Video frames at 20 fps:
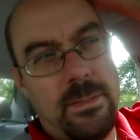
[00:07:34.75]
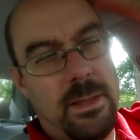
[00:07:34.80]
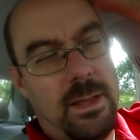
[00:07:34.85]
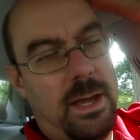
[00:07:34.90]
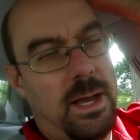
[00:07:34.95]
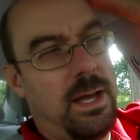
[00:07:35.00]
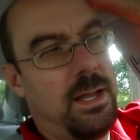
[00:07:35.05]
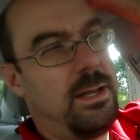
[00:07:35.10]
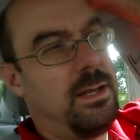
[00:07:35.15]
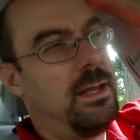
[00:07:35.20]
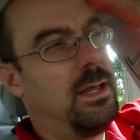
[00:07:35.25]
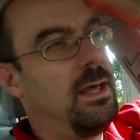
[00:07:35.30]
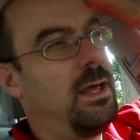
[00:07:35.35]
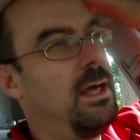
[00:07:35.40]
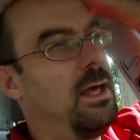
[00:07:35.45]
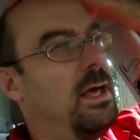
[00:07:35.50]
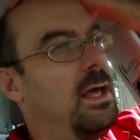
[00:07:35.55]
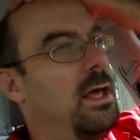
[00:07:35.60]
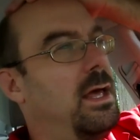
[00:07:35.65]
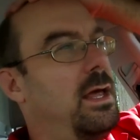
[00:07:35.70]
Alright,
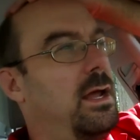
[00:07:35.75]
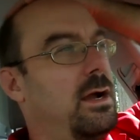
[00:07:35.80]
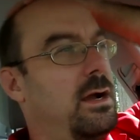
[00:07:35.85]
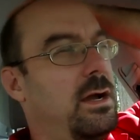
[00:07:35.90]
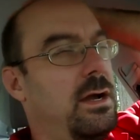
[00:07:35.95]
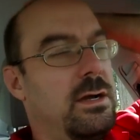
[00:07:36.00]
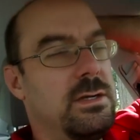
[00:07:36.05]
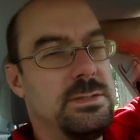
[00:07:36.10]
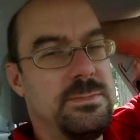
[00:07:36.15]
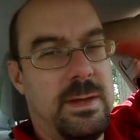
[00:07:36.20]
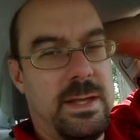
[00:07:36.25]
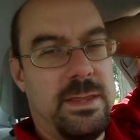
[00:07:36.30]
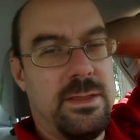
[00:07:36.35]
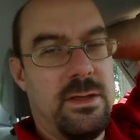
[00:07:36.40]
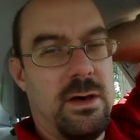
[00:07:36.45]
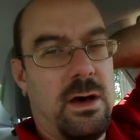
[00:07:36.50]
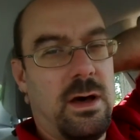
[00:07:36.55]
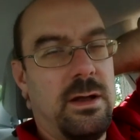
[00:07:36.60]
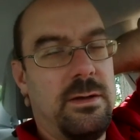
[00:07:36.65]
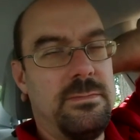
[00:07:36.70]
here, here's my
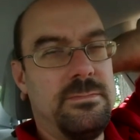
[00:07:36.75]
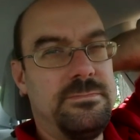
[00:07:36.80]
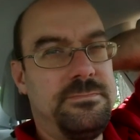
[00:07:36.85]
thought.